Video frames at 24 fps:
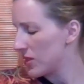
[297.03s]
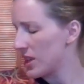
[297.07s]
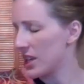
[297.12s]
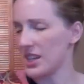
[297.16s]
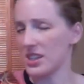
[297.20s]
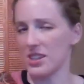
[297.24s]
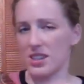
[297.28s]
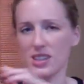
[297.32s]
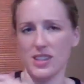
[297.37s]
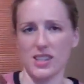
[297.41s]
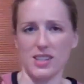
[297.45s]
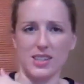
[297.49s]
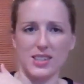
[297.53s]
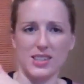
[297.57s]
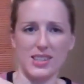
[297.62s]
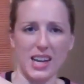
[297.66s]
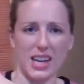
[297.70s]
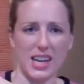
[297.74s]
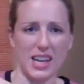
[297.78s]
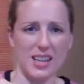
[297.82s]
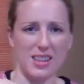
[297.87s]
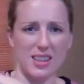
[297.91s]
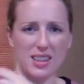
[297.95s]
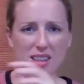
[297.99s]
get to the
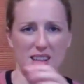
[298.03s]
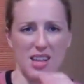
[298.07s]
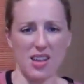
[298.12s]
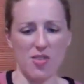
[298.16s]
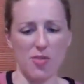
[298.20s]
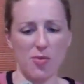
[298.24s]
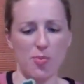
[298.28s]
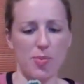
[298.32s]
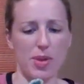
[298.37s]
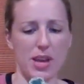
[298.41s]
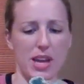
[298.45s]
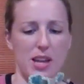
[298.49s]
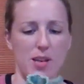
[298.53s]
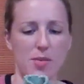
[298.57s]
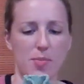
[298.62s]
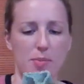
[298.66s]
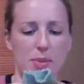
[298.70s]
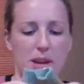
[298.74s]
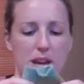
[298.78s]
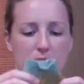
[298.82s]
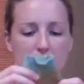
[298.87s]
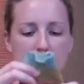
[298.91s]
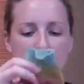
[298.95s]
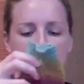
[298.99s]
second leaf bit,
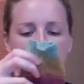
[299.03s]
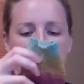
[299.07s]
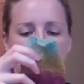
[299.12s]
but